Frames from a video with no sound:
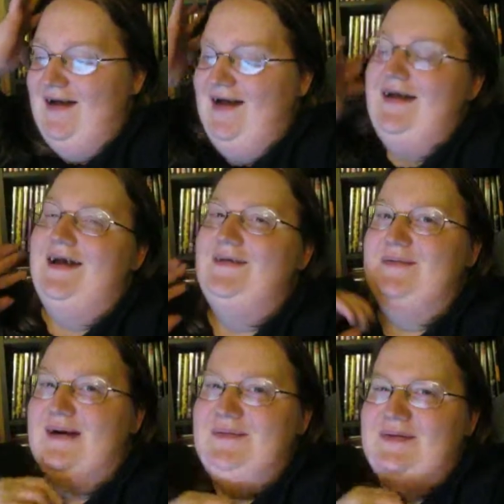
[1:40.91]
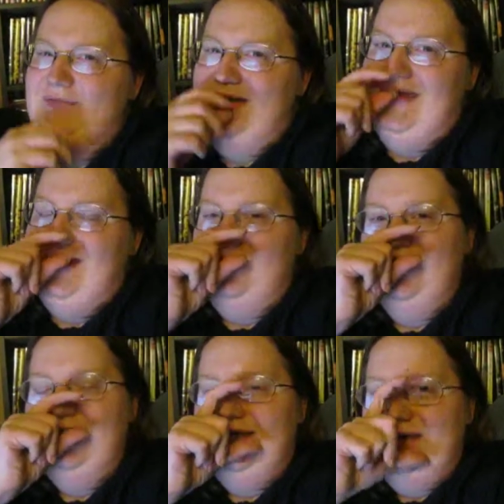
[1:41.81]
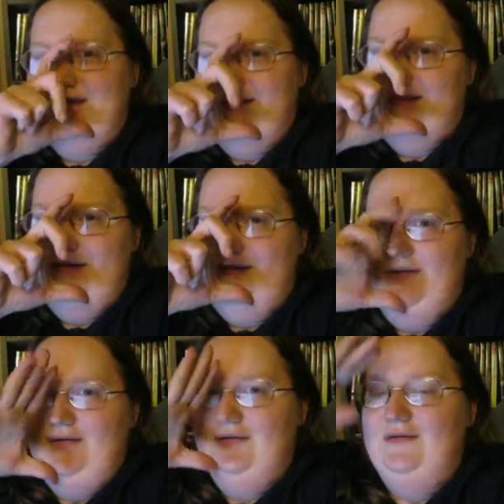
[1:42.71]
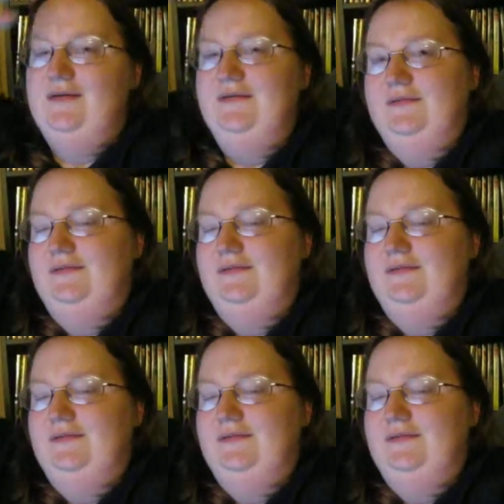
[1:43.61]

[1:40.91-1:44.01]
I, I, I was freaking out just a little.